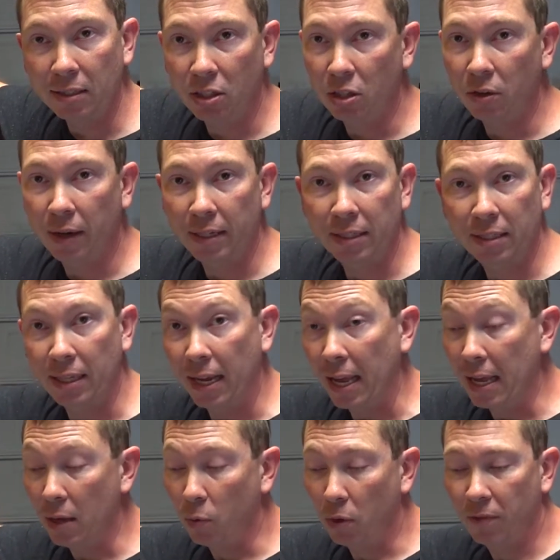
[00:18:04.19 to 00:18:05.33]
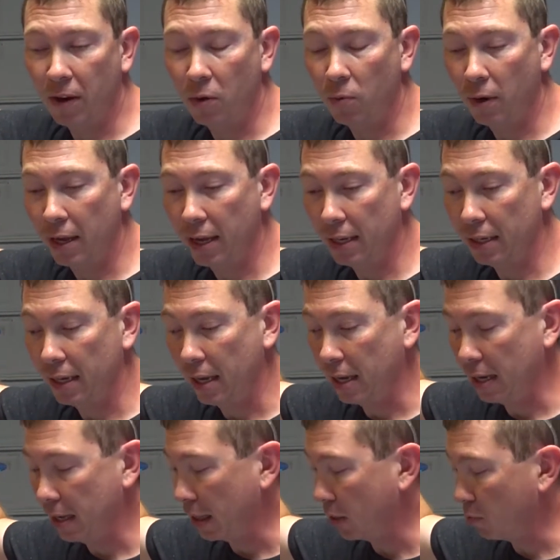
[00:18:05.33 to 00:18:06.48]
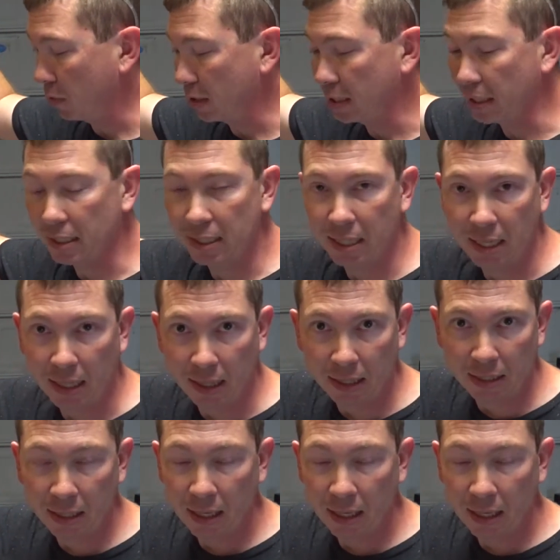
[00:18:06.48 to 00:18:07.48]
You know, I just said, hey, what if I ran a 13/16